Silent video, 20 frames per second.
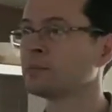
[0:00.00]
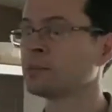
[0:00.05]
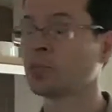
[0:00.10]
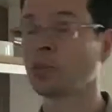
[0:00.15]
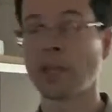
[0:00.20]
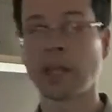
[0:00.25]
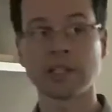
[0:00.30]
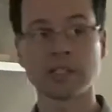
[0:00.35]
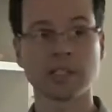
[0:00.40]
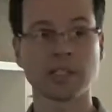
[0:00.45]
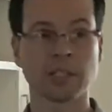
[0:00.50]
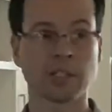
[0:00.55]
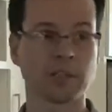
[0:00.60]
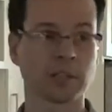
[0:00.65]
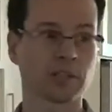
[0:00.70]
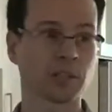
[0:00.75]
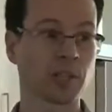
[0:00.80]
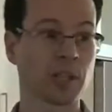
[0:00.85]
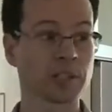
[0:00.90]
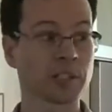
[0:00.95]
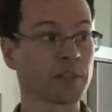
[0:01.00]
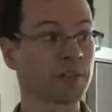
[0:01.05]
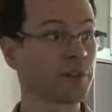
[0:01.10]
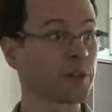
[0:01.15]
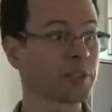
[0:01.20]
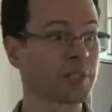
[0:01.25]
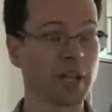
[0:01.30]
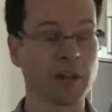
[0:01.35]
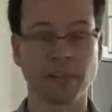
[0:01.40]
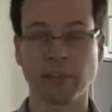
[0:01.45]
So that's the
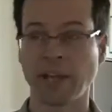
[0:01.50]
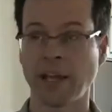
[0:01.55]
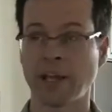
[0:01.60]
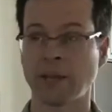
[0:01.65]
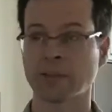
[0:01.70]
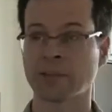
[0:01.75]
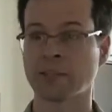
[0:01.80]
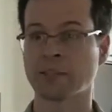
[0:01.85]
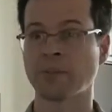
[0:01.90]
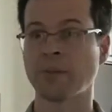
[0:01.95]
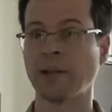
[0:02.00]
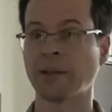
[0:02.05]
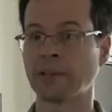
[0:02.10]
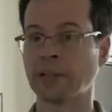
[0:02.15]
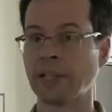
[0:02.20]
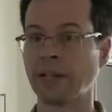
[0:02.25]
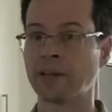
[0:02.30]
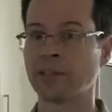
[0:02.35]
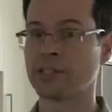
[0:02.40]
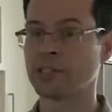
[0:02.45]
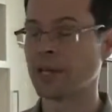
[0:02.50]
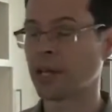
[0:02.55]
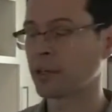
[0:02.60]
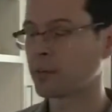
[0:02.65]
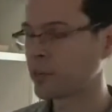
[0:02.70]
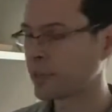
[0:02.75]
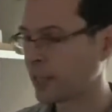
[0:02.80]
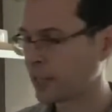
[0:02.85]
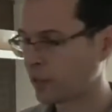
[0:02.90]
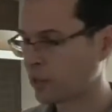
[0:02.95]
first half of the house is about the energy. How
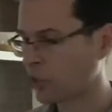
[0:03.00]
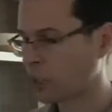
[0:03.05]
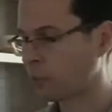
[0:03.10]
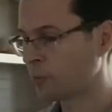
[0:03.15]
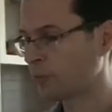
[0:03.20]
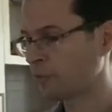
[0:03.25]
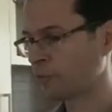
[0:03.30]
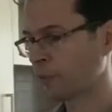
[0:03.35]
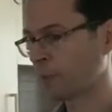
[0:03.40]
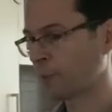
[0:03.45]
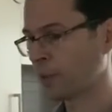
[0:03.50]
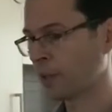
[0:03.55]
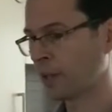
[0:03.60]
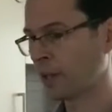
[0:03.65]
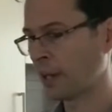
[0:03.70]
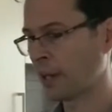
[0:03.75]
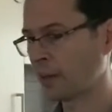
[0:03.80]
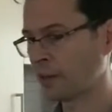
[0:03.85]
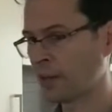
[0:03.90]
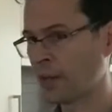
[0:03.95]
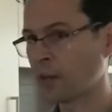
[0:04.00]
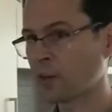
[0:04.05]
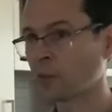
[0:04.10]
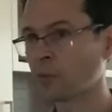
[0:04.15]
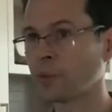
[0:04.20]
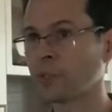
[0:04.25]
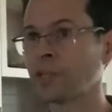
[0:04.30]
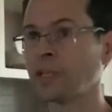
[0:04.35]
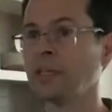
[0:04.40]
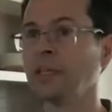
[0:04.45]
do we get our carbon footprint down? How
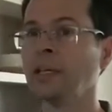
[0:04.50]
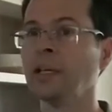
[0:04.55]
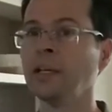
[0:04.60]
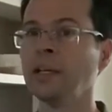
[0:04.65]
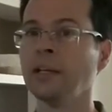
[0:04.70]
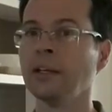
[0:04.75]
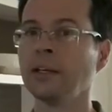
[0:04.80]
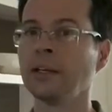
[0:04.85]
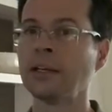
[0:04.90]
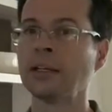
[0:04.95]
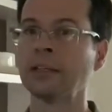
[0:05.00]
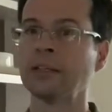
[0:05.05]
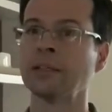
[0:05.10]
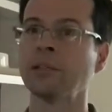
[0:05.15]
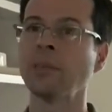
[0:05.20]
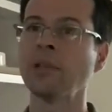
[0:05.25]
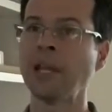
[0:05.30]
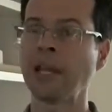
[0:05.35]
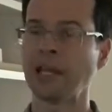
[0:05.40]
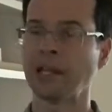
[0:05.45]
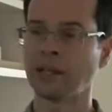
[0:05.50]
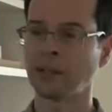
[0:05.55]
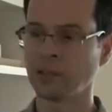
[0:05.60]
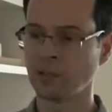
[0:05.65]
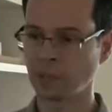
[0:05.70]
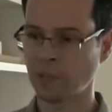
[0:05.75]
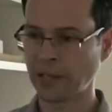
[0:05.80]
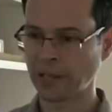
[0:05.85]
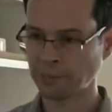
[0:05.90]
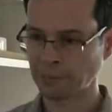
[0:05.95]
do we eliminate,
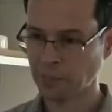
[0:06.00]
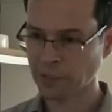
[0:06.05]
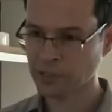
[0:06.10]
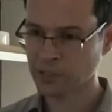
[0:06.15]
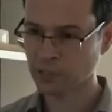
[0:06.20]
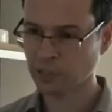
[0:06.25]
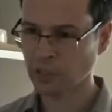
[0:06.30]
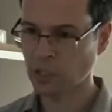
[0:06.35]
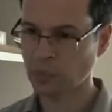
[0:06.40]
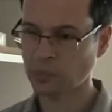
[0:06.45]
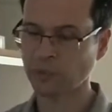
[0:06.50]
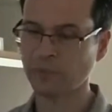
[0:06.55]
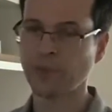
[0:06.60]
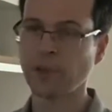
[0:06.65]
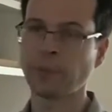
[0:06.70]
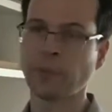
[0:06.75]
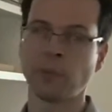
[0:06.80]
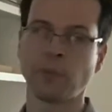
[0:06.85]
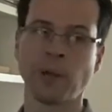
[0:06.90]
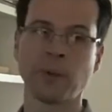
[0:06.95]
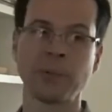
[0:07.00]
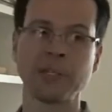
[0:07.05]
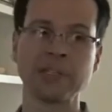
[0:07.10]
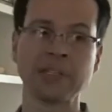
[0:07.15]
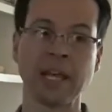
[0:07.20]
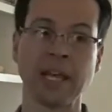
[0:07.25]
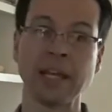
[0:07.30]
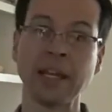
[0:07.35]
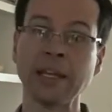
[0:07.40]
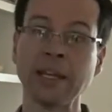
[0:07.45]
my personal carbon footprint might be
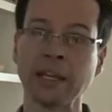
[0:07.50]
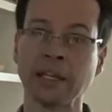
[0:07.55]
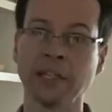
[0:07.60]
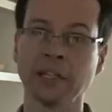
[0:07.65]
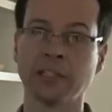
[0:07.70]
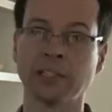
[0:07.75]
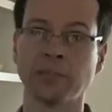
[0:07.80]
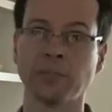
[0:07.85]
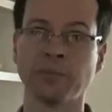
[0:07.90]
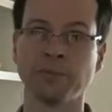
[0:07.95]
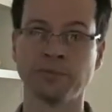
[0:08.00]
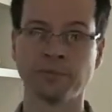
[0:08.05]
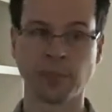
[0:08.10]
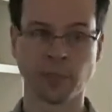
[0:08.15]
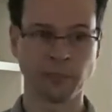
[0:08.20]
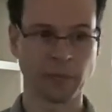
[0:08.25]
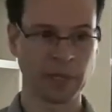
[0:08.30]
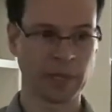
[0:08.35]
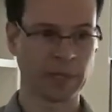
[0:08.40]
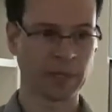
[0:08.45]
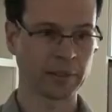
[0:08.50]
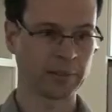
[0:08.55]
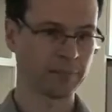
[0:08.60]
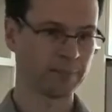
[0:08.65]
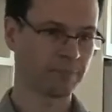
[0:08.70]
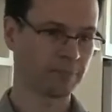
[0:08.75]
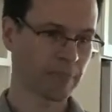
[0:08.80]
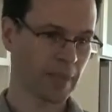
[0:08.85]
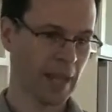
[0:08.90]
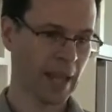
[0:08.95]
10 tons from my
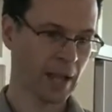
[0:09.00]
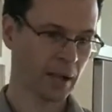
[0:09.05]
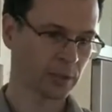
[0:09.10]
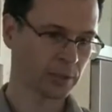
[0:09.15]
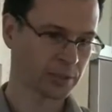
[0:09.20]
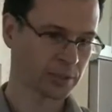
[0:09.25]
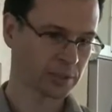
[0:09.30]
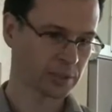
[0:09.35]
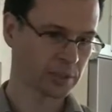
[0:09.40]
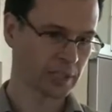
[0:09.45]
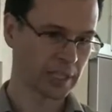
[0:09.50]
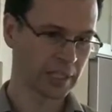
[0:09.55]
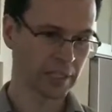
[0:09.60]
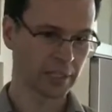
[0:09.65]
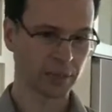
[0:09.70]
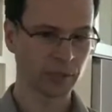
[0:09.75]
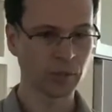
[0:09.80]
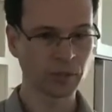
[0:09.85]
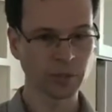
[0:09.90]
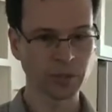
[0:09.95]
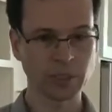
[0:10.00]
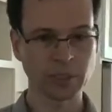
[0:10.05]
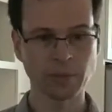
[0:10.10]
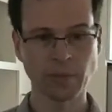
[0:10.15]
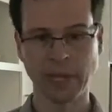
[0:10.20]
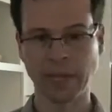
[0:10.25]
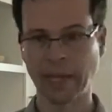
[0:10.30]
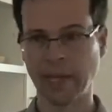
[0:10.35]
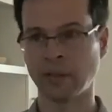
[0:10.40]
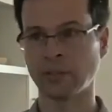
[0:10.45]
house heating and cooling,
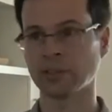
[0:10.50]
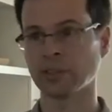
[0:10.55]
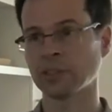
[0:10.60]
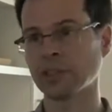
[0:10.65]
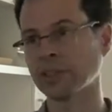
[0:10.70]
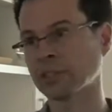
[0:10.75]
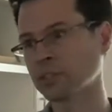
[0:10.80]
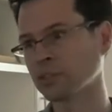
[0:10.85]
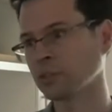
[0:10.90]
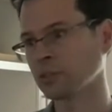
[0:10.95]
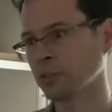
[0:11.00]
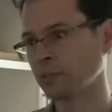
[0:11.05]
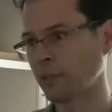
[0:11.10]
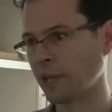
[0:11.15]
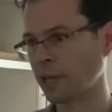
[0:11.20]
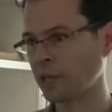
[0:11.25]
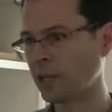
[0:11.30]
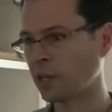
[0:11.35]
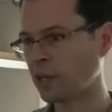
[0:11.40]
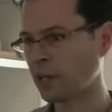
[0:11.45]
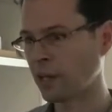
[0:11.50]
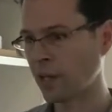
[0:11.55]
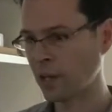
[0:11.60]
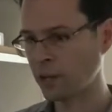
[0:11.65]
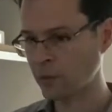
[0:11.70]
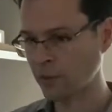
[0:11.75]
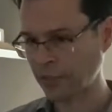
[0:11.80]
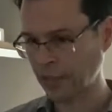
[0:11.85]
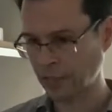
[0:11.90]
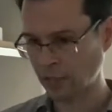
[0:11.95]
my house electrical, and my car.
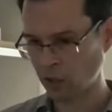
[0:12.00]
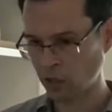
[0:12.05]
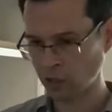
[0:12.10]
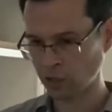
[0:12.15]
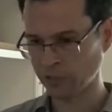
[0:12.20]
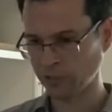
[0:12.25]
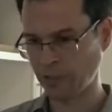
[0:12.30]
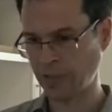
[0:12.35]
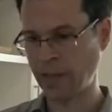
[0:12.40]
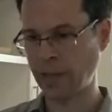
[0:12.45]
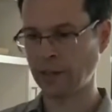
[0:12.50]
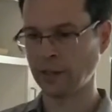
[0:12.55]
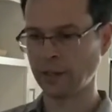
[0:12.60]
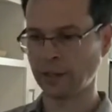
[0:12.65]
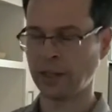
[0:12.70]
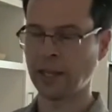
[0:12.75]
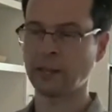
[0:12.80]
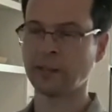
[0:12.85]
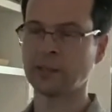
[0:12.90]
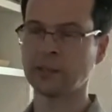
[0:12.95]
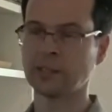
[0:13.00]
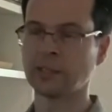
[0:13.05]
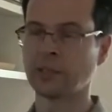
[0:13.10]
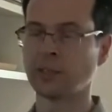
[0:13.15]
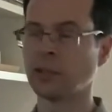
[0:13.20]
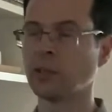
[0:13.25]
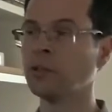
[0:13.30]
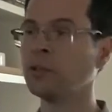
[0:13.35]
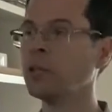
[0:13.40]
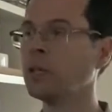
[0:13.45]
How do I get all of that down to
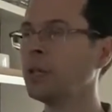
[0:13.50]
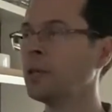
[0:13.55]
zero?